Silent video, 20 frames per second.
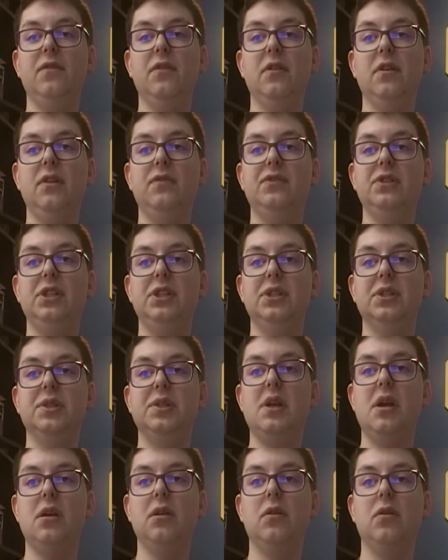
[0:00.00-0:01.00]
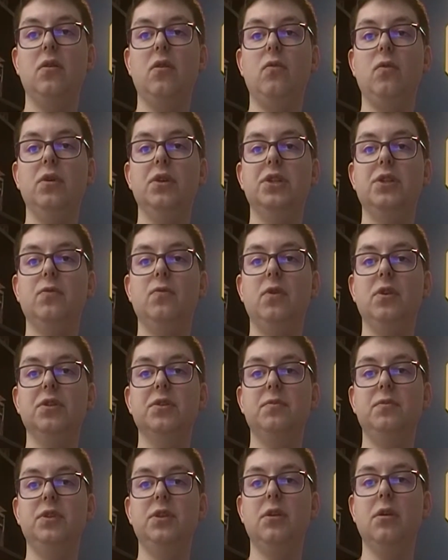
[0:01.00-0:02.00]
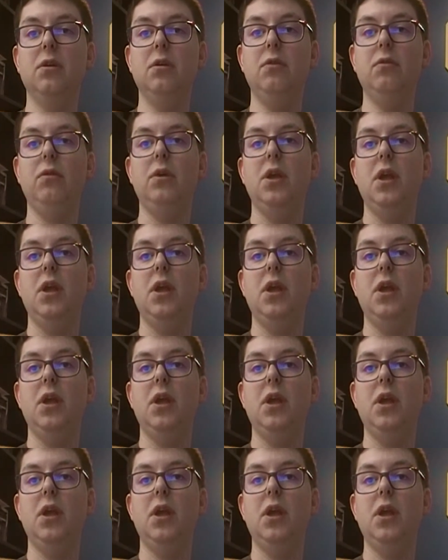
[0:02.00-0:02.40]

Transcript: if she does not go where she wants him to go,